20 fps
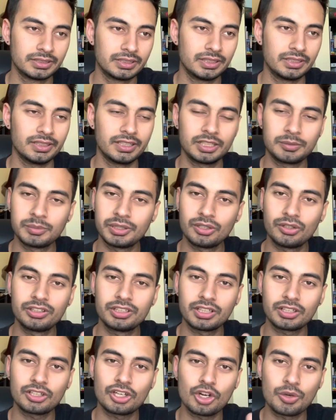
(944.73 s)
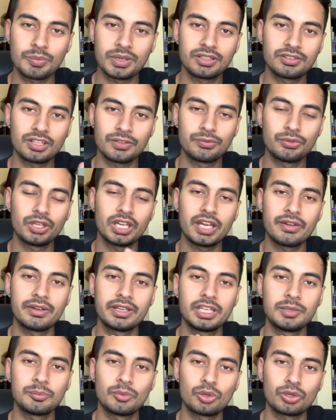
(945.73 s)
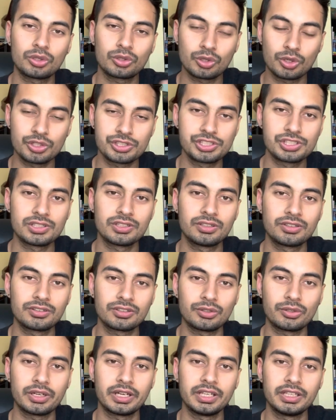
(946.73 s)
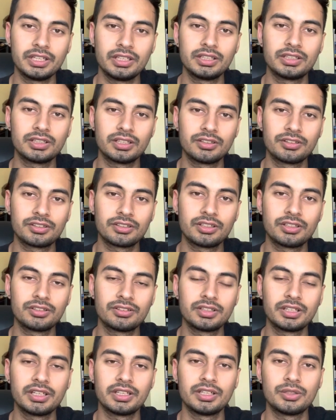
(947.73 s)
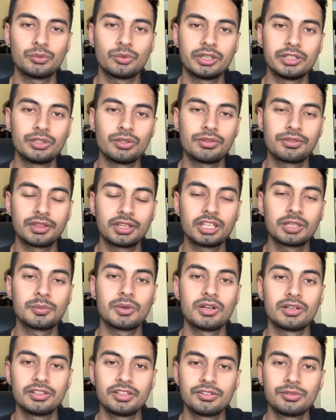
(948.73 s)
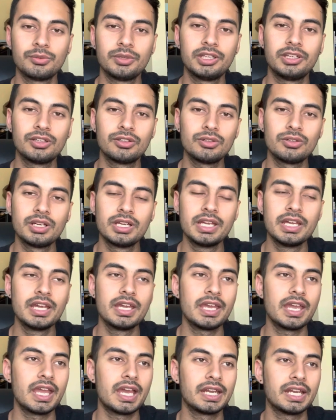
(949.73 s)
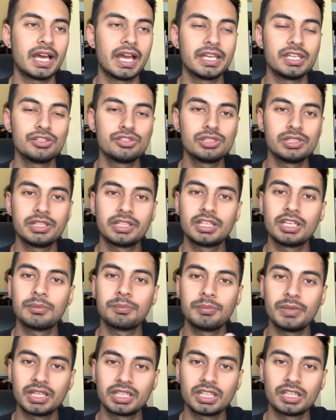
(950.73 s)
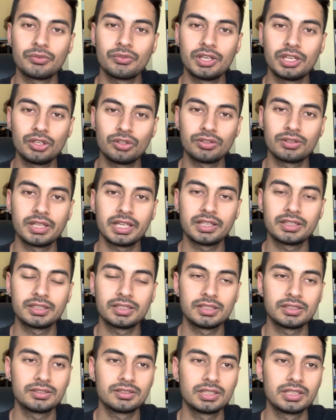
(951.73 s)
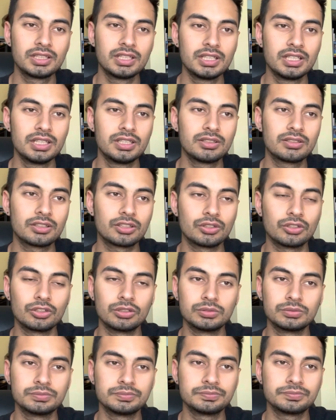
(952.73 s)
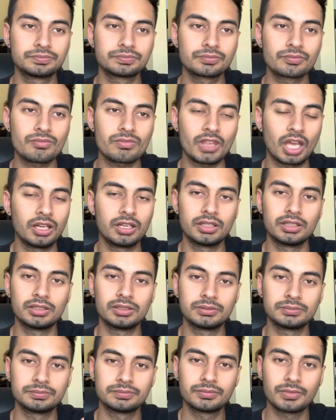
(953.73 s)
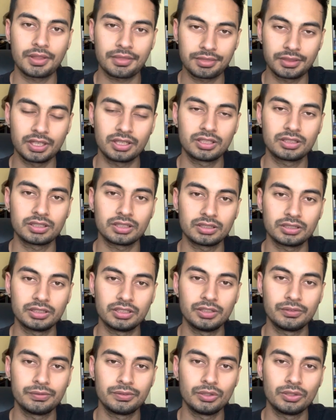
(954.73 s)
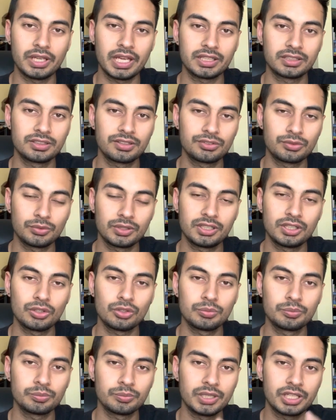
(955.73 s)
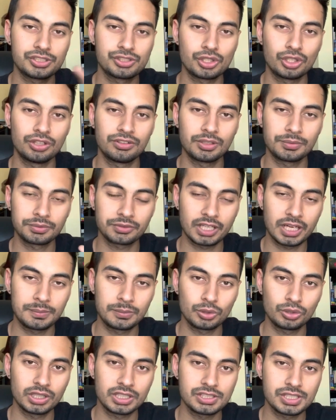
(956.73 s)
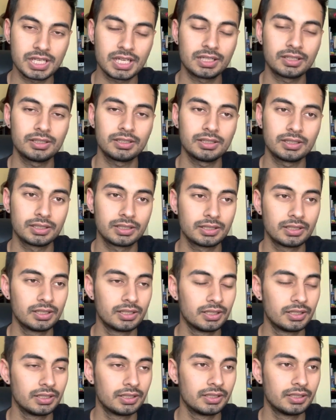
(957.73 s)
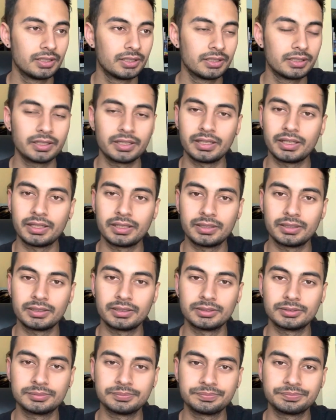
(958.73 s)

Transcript: Let me know in the comments if you have any more questions or any concerns, and what do you think about this video. And I usually keep making videos like this, so I think if you like this video, make sure you subscribe to the channel and